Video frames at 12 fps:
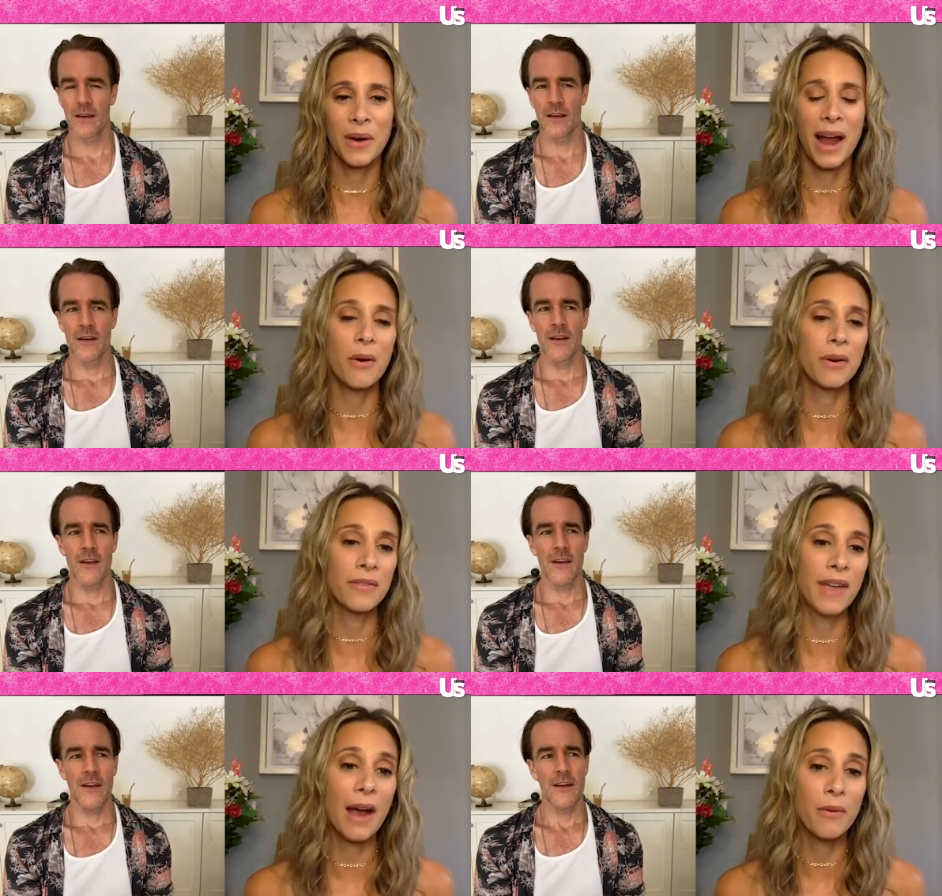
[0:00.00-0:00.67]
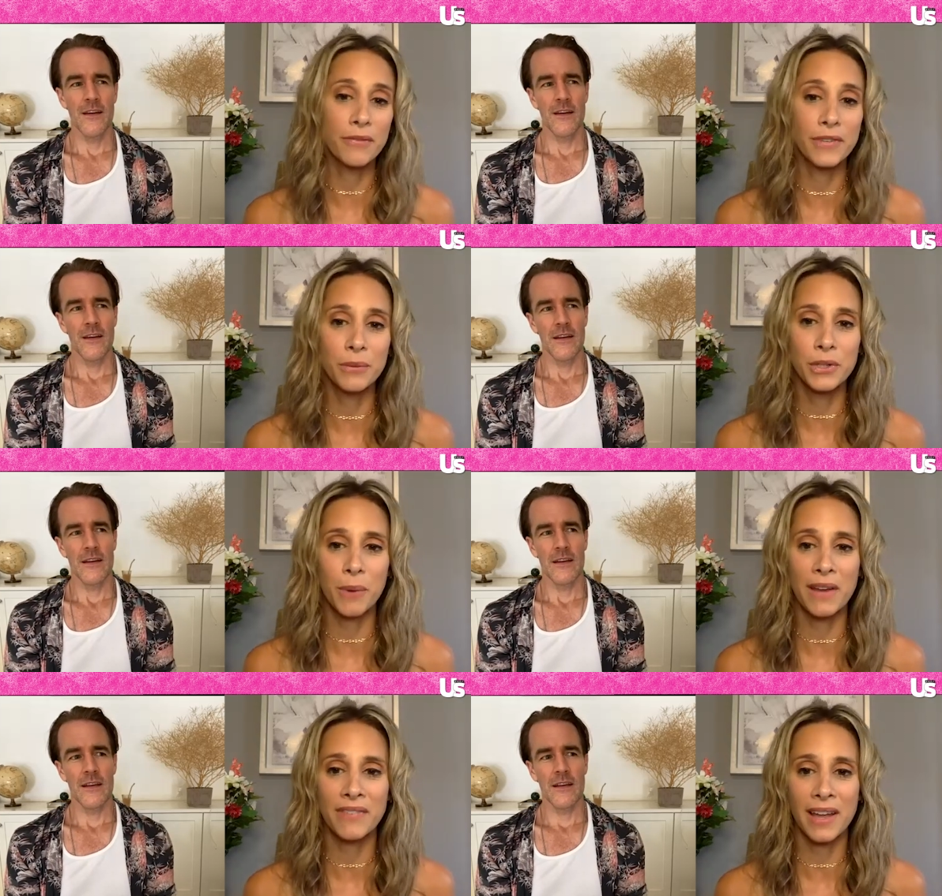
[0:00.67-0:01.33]
Speaker 1: Or how, are, how have you and your
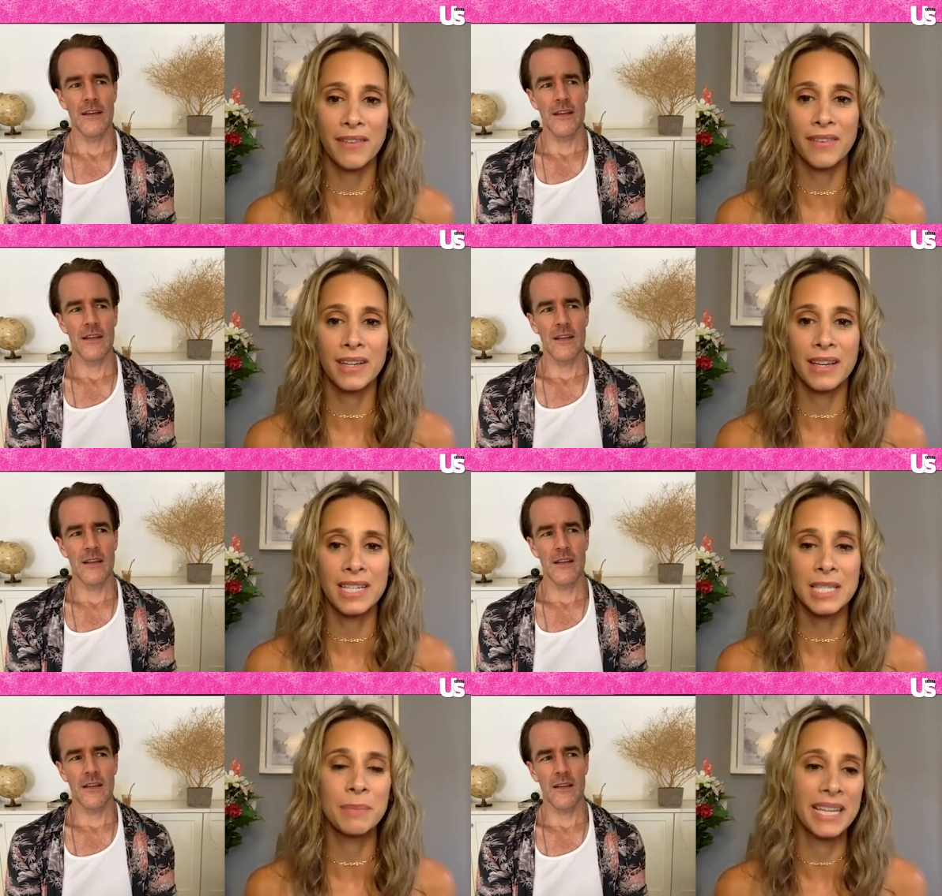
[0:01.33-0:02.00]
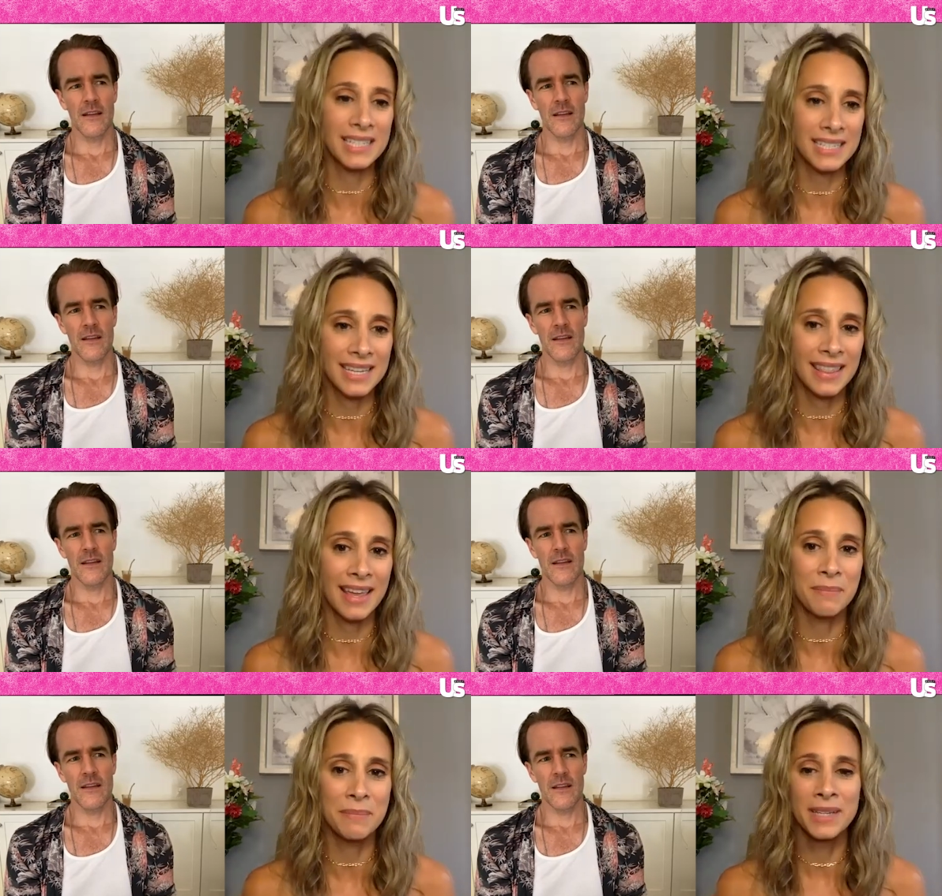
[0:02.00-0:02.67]
wife kind of explained it to
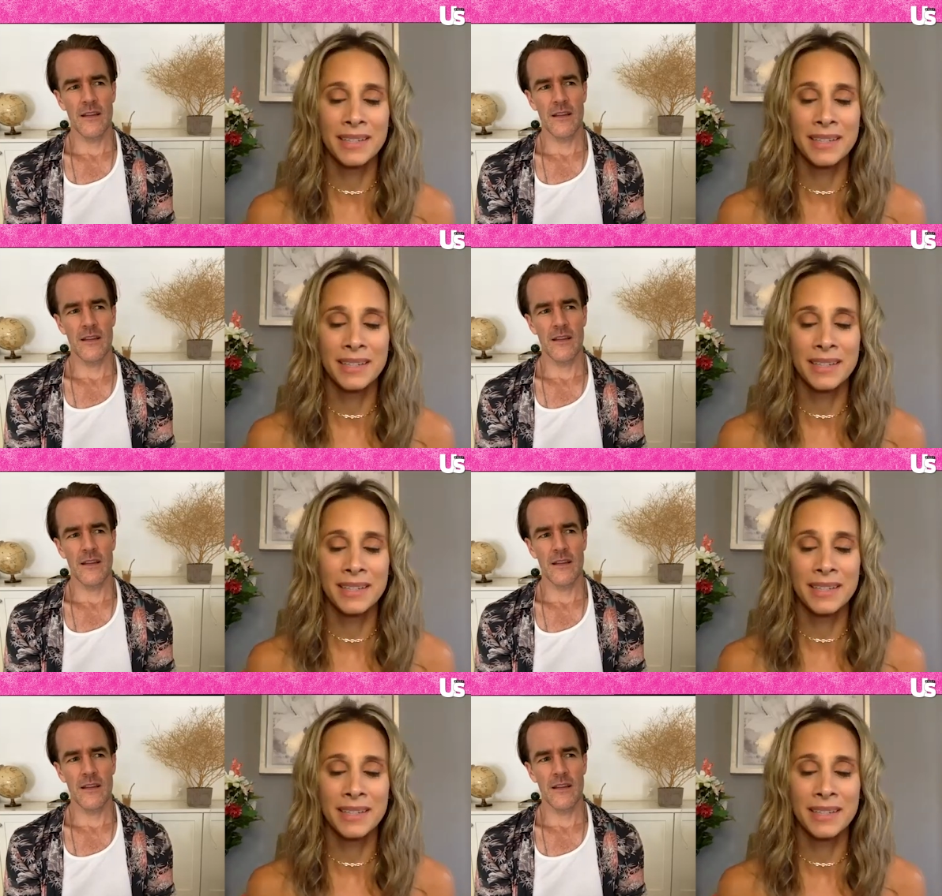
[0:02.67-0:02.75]
them?